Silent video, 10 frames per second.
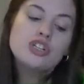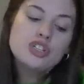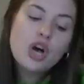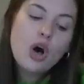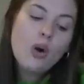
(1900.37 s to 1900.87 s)

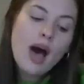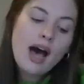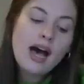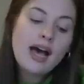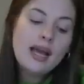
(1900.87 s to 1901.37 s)
So
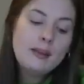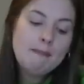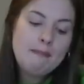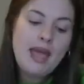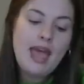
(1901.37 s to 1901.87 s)
I
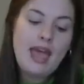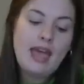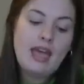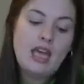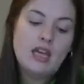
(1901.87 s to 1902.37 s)

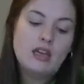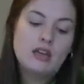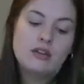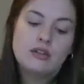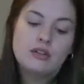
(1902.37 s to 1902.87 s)
may
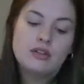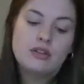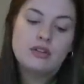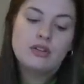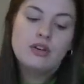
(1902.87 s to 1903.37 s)

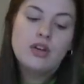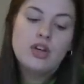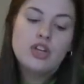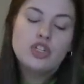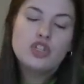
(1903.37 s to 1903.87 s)

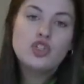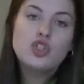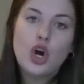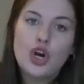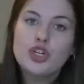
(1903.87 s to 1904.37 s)

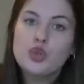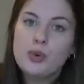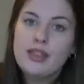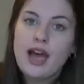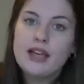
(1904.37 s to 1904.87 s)
start
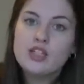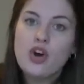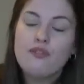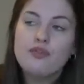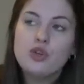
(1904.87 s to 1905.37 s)
doing that
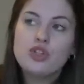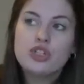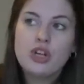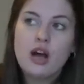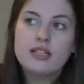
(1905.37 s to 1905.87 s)
on future
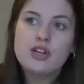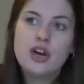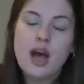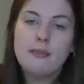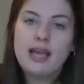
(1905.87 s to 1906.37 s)
socks here
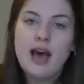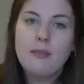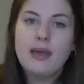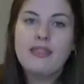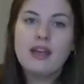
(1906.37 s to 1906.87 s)
coming
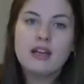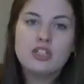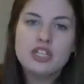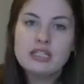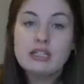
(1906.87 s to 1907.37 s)
up and
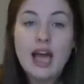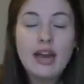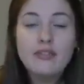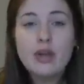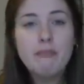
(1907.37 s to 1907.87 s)
then just
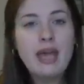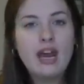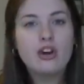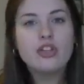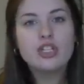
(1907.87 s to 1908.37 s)
kind of
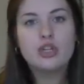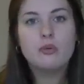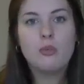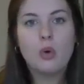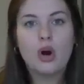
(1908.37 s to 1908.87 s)
compare the two
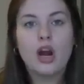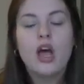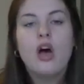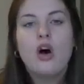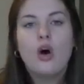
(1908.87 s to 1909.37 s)
more
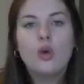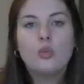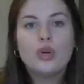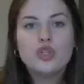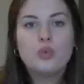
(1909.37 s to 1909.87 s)

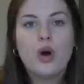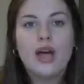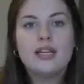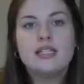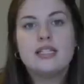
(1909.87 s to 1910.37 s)
on which
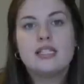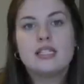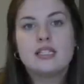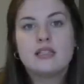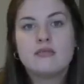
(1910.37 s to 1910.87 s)

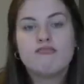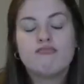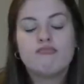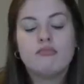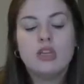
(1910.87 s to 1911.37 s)
ones,
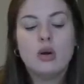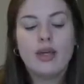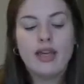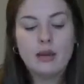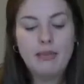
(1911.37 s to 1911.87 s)
you know,
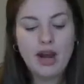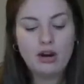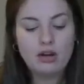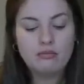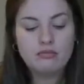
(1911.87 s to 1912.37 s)
I like
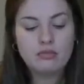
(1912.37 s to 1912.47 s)
better.